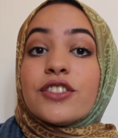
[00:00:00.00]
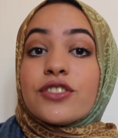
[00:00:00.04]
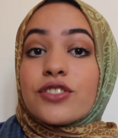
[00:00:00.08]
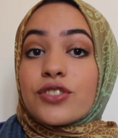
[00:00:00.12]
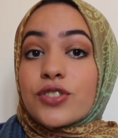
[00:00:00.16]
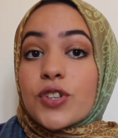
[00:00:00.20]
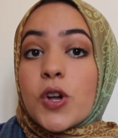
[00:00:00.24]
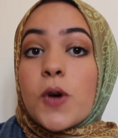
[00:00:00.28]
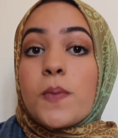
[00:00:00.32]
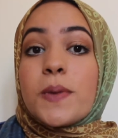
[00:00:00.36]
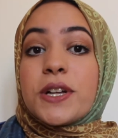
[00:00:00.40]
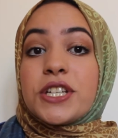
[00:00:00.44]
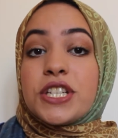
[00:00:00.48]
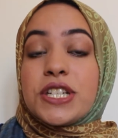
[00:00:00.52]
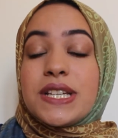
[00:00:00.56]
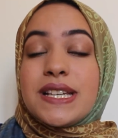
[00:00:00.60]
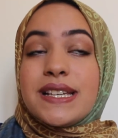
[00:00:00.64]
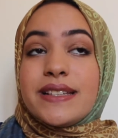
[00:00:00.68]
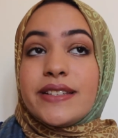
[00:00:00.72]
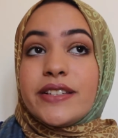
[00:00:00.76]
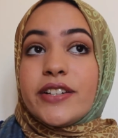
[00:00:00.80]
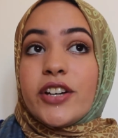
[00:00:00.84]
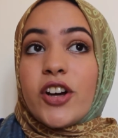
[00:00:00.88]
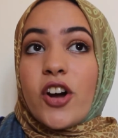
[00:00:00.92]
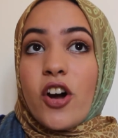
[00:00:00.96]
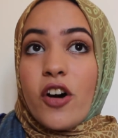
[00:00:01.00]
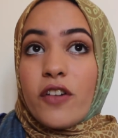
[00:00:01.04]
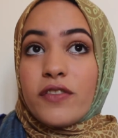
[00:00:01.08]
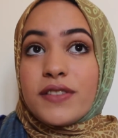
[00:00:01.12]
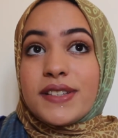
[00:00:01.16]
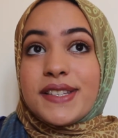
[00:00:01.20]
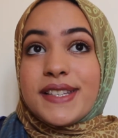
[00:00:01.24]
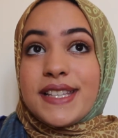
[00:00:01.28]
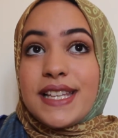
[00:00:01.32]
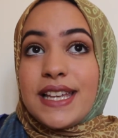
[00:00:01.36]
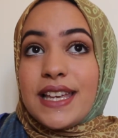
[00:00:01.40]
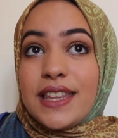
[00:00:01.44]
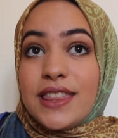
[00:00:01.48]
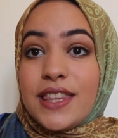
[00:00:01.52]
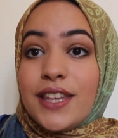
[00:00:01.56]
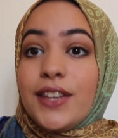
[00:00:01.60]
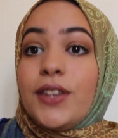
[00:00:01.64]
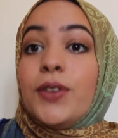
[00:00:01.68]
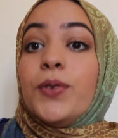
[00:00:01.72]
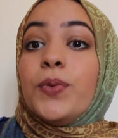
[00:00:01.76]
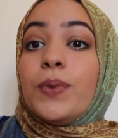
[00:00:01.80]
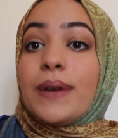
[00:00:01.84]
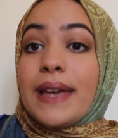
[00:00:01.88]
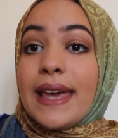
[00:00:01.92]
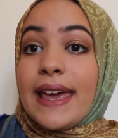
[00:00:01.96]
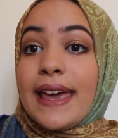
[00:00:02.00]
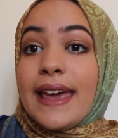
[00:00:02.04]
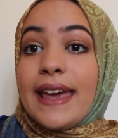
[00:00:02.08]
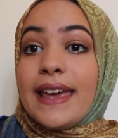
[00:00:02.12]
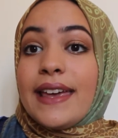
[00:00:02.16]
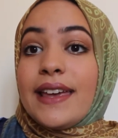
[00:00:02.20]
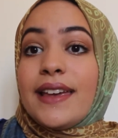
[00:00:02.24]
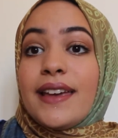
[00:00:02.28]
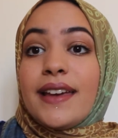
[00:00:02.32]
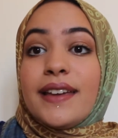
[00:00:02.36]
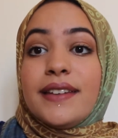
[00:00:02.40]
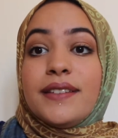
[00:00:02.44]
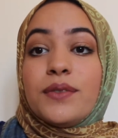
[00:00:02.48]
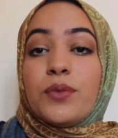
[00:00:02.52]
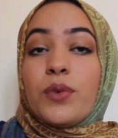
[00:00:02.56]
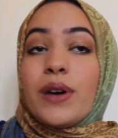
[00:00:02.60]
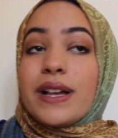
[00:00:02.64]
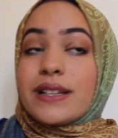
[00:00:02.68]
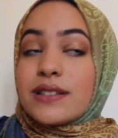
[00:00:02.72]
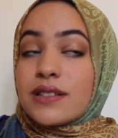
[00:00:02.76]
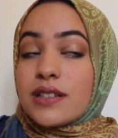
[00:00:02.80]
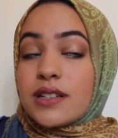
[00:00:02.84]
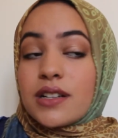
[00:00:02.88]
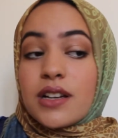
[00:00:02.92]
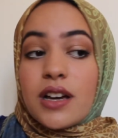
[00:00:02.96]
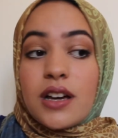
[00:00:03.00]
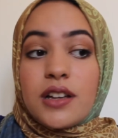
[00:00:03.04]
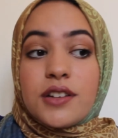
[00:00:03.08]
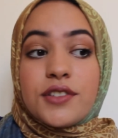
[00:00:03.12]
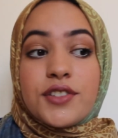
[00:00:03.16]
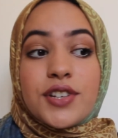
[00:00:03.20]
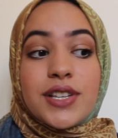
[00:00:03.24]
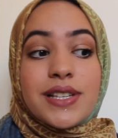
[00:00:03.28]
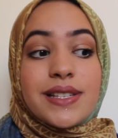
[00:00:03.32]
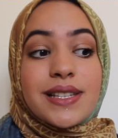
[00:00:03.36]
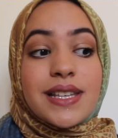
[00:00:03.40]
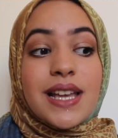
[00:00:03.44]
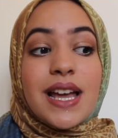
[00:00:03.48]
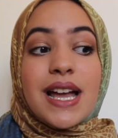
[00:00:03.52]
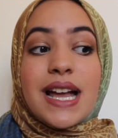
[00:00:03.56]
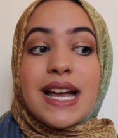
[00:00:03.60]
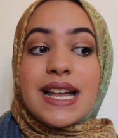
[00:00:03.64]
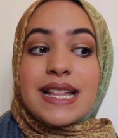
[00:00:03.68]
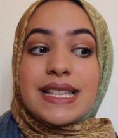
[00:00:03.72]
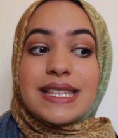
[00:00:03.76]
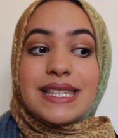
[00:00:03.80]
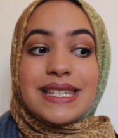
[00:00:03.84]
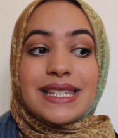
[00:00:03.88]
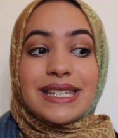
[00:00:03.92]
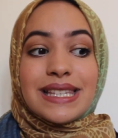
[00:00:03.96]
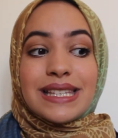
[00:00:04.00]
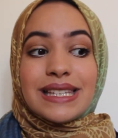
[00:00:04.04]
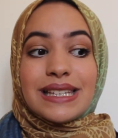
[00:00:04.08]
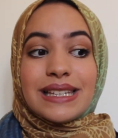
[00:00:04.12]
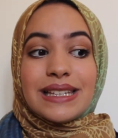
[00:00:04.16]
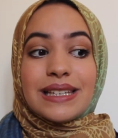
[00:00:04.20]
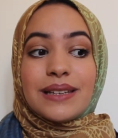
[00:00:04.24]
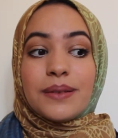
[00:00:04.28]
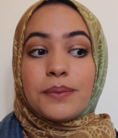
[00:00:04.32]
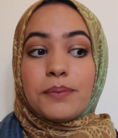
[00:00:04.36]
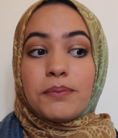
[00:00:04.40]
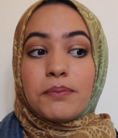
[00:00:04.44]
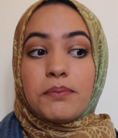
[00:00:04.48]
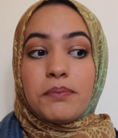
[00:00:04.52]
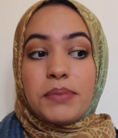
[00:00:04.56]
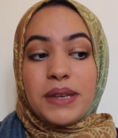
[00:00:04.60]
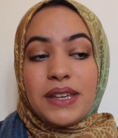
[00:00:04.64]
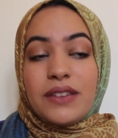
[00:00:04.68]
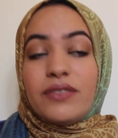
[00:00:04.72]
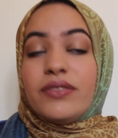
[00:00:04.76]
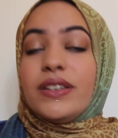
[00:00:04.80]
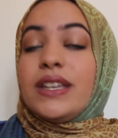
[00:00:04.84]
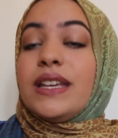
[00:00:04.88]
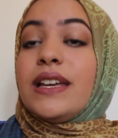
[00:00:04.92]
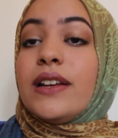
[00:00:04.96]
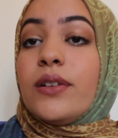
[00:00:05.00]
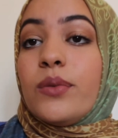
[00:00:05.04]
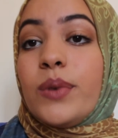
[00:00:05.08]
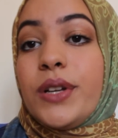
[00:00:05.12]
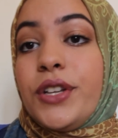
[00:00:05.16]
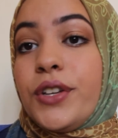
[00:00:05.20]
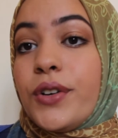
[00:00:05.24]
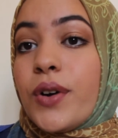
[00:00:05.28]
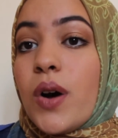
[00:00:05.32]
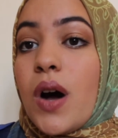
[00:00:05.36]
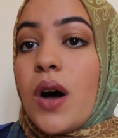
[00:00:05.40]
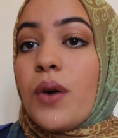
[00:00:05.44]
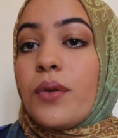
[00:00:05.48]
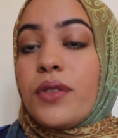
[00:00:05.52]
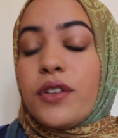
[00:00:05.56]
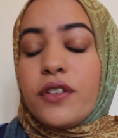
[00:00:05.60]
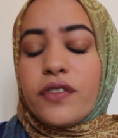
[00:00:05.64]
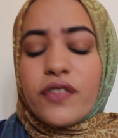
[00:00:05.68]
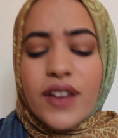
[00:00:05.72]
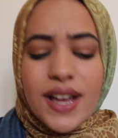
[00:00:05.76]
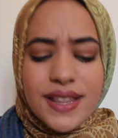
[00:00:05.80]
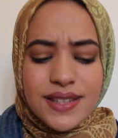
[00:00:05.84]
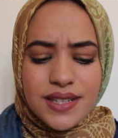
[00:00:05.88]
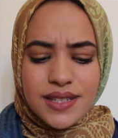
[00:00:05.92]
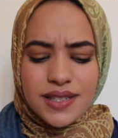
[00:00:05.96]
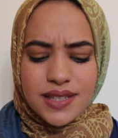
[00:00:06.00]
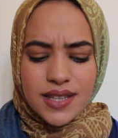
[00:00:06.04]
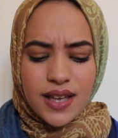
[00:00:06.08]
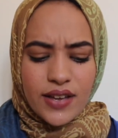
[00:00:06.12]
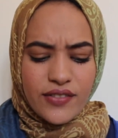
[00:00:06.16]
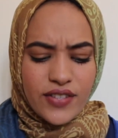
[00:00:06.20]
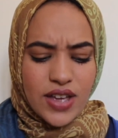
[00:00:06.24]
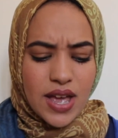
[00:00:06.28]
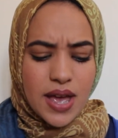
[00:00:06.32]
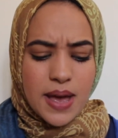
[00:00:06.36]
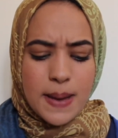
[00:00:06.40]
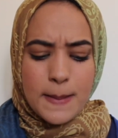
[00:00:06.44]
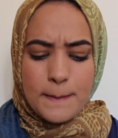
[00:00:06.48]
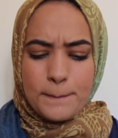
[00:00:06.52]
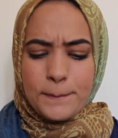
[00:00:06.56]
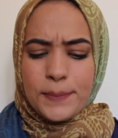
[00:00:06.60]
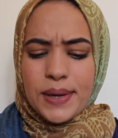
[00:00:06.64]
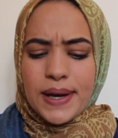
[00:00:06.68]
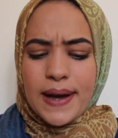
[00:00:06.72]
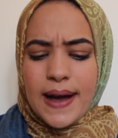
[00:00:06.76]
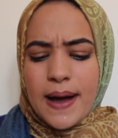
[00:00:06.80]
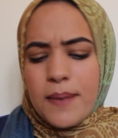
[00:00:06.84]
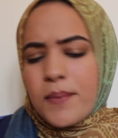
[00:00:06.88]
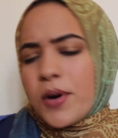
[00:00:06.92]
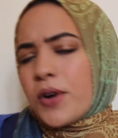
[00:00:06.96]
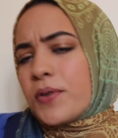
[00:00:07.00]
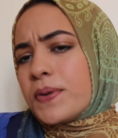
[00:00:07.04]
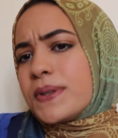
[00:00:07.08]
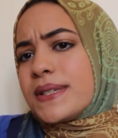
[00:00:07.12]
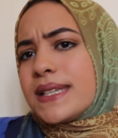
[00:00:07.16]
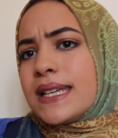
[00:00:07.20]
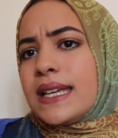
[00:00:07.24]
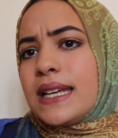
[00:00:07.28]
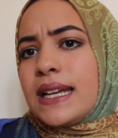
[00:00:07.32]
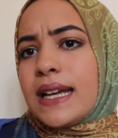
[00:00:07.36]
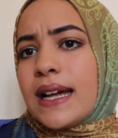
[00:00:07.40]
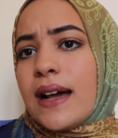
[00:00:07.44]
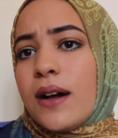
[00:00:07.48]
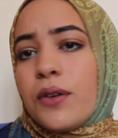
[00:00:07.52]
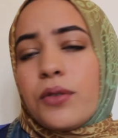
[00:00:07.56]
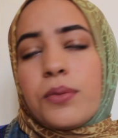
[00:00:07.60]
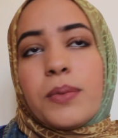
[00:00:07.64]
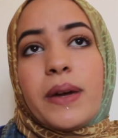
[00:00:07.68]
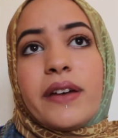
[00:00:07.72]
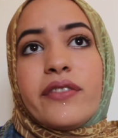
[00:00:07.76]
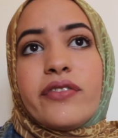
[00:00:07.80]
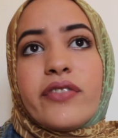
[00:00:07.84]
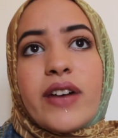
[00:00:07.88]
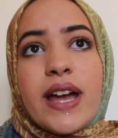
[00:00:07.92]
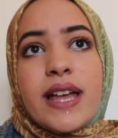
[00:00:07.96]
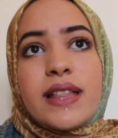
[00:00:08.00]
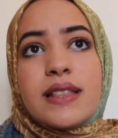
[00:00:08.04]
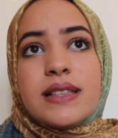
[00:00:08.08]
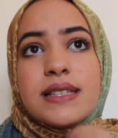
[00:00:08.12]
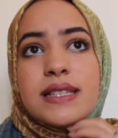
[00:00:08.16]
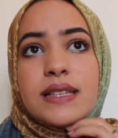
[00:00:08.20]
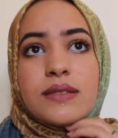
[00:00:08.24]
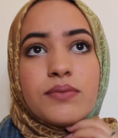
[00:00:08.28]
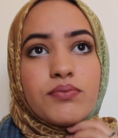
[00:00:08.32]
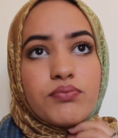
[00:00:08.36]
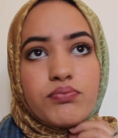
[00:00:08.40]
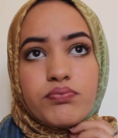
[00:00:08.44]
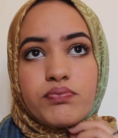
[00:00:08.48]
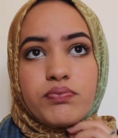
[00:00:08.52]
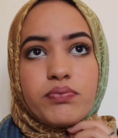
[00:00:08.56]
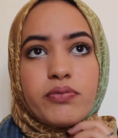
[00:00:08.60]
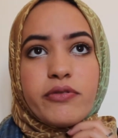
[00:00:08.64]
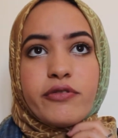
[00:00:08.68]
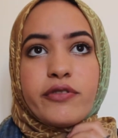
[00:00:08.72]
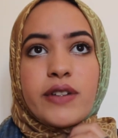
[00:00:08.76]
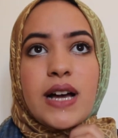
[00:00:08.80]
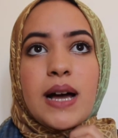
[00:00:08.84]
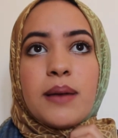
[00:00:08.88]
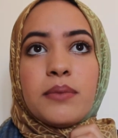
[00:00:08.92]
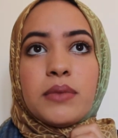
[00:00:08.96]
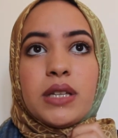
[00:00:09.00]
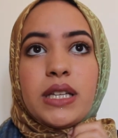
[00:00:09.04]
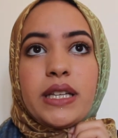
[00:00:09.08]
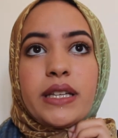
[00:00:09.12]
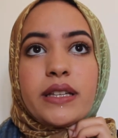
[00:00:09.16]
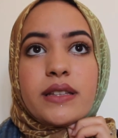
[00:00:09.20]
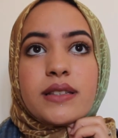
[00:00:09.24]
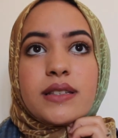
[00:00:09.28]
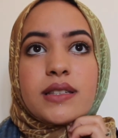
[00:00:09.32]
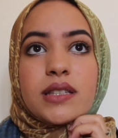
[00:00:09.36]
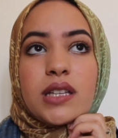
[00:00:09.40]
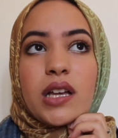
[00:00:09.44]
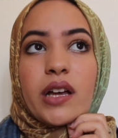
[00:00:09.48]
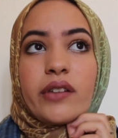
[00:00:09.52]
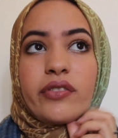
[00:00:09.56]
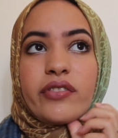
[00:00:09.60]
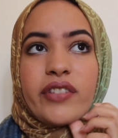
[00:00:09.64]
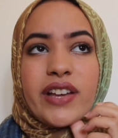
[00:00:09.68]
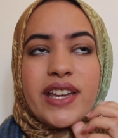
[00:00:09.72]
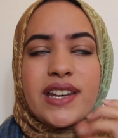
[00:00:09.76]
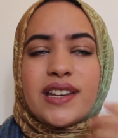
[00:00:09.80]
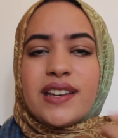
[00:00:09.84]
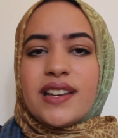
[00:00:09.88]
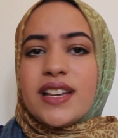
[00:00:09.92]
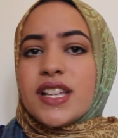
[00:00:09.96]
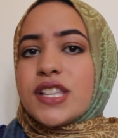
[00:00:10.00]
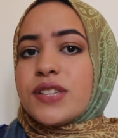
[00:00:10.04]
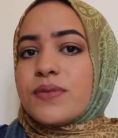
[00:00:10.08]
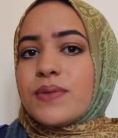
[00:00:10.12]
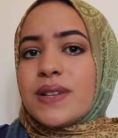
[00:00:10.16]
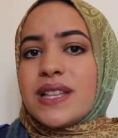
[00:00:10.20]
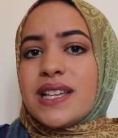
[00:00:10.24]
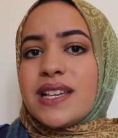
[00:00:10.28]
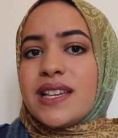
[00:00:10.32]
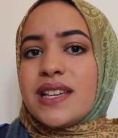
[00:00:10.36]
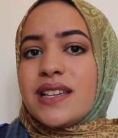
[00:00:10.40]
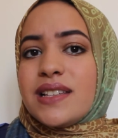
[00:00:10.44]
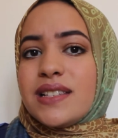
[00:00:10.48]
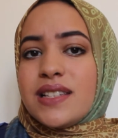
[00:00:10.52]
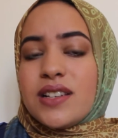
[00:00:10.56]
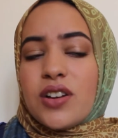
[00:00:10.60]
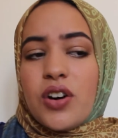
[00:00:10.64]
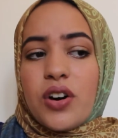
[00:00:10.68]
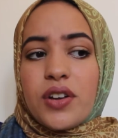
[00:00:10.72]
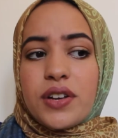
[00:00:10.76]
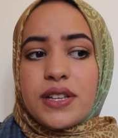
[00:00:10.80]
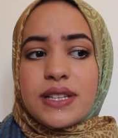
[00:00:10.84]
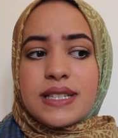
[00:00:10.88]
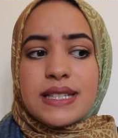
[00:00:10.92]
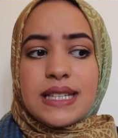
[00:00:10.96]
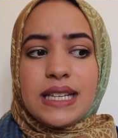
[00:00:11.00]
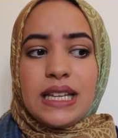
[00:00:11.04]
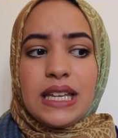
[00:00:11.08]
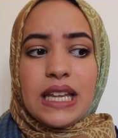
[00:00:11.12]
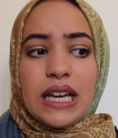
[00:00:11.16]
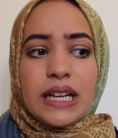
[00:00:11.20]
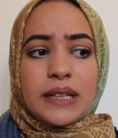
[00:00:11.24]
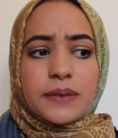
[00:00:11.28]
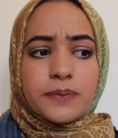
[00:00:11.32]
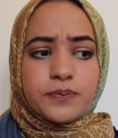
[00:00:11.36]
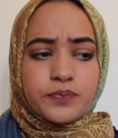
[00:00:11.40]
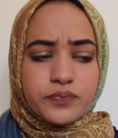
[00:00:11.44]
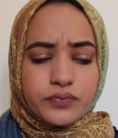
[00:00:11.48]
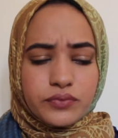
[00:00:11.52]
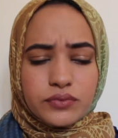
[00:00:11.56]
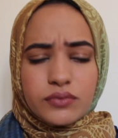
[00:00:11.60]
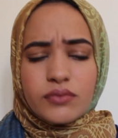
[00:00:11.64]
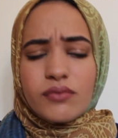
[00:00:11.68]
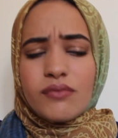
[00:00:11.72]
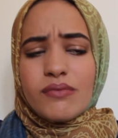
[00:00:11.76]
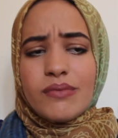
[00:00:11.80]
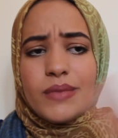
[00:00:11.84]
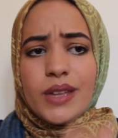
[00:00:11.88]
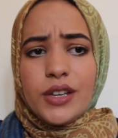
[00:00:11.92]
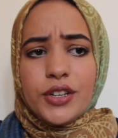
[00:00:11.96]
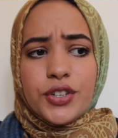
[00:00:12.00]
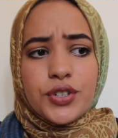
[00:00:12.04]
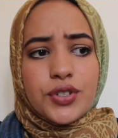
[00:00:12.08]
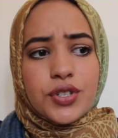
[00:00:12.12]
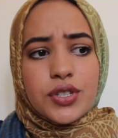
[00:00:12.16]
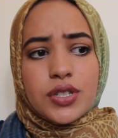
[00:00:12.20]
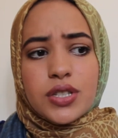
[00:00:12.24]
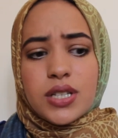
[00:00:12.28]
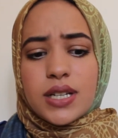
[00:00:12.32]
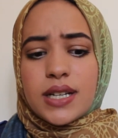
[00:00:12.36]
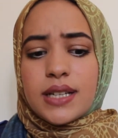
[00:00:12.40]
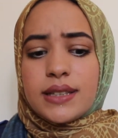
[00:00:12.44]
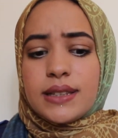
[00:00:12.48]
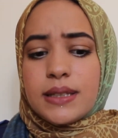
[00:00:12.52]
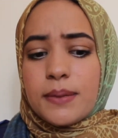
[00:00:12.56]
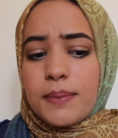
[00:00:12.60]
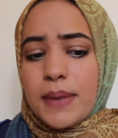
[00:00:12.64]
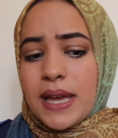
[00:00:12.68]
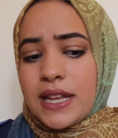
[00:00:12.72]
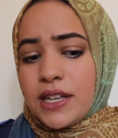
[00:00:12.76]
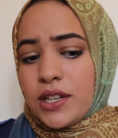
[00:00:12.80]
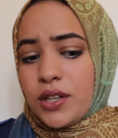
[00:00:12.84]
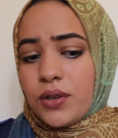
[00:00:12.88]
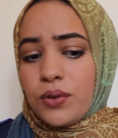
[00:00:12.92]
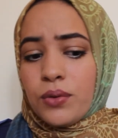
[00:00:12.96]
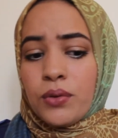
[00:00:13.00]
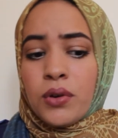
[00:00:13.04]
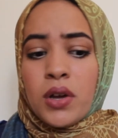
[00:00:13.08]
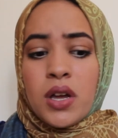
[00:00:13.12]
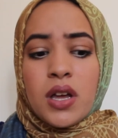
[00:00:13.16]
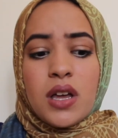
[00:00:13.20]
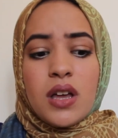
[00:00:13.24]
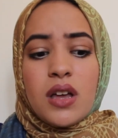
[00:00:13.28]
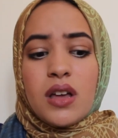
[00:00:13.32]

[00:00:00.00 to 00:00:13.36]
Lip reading: it's so much easier obviously in the UK and Western countries to be vegan when you go out with your friends and stuff. But I'm always eating out with my friends, family and stuff, and it's really easy, honestly. Like you just look at the menu,